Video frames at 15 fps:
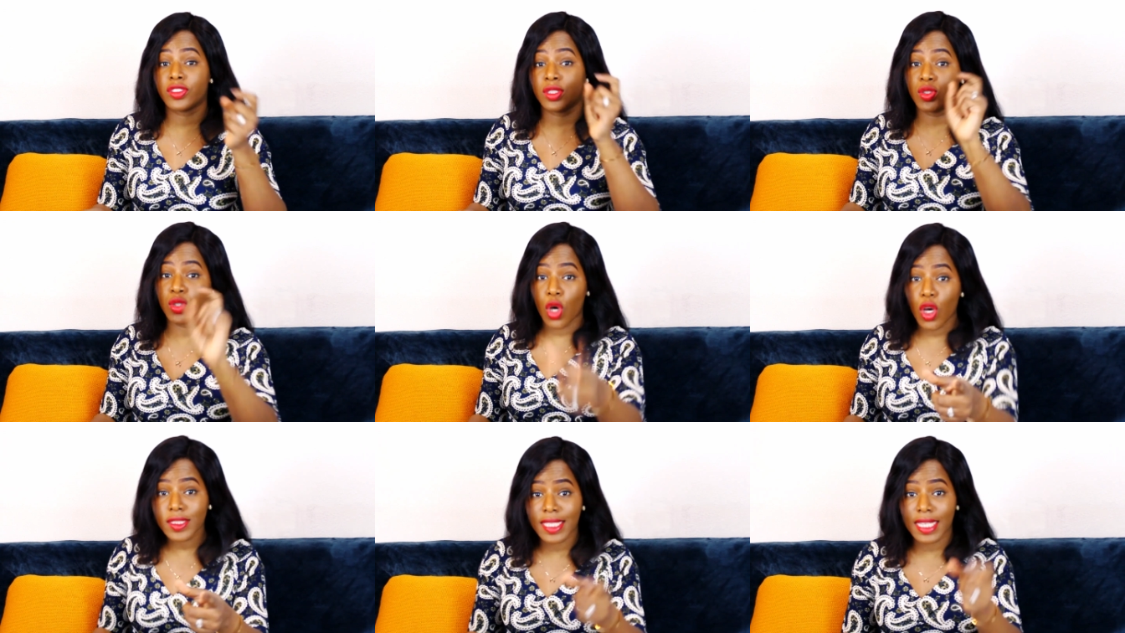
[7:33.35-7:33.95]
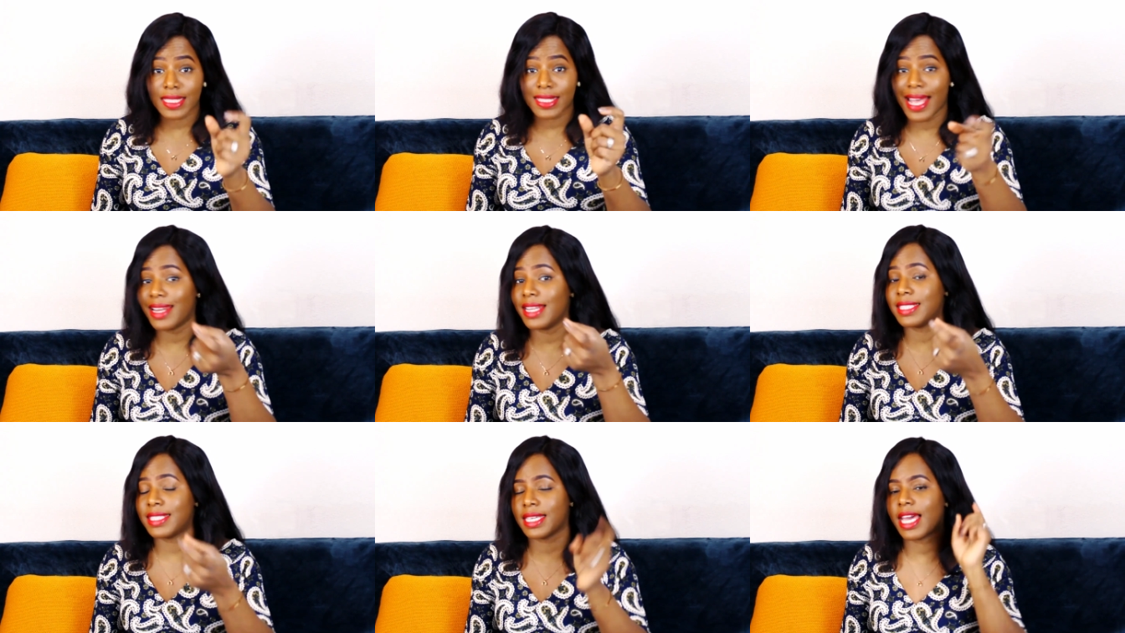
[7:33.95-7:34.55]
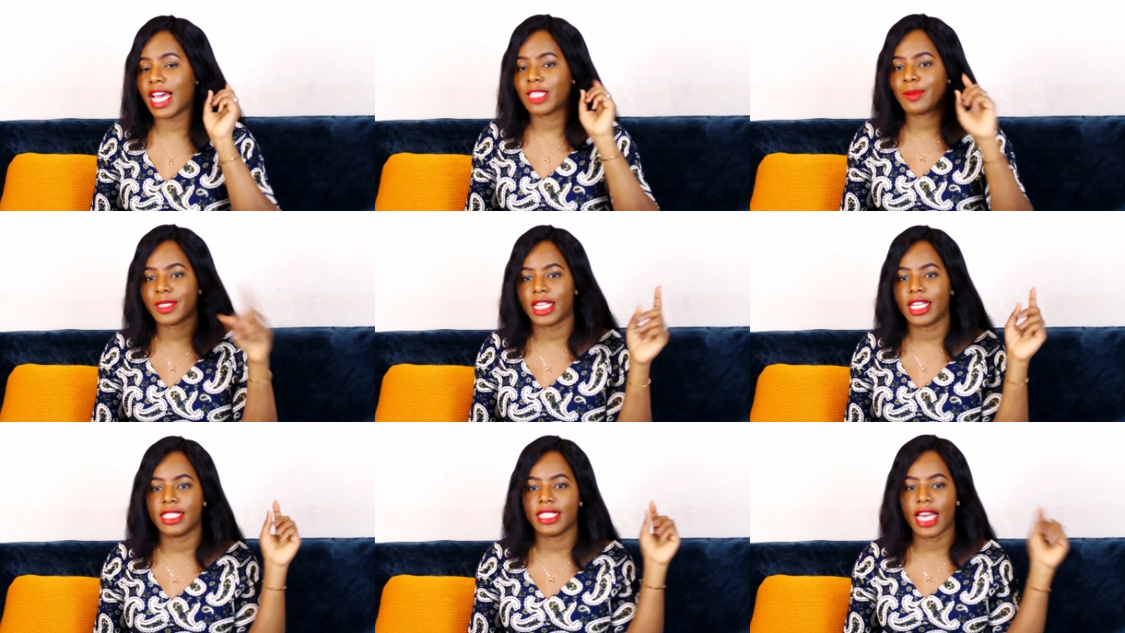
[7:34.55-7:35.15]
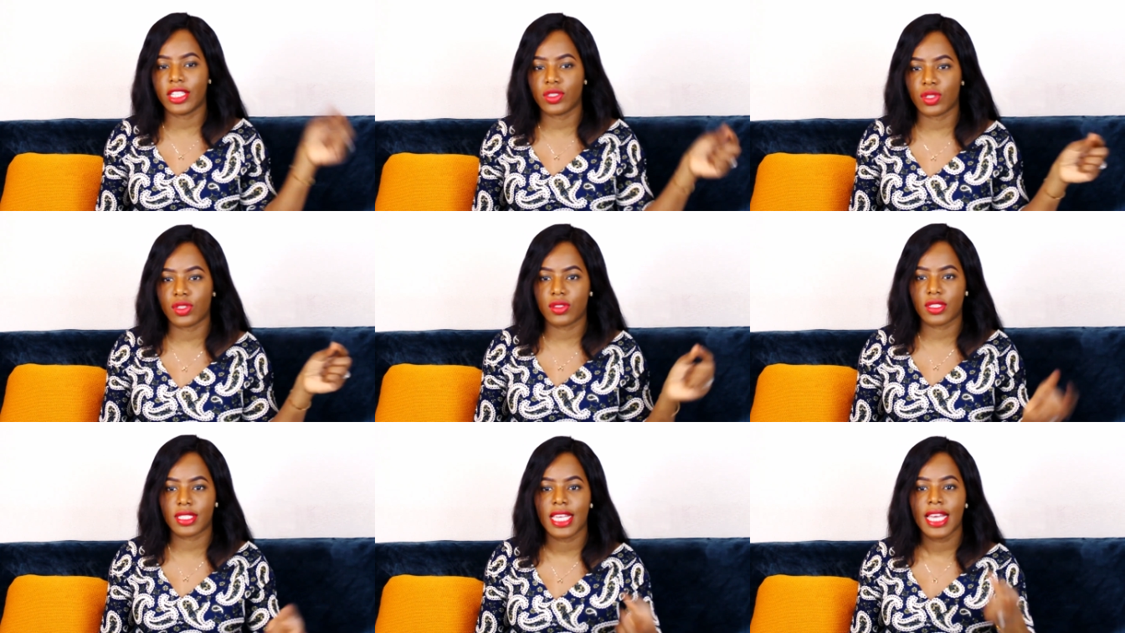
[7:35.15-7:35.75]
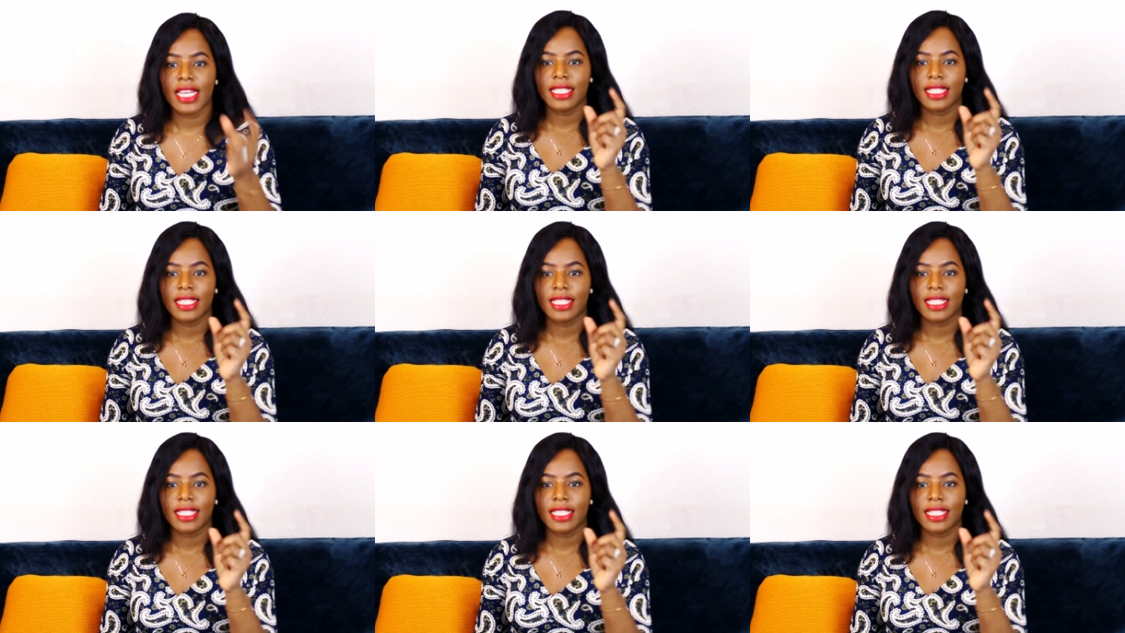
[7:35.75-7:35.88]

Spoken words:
The doors are slightly thicker, especially the entrances.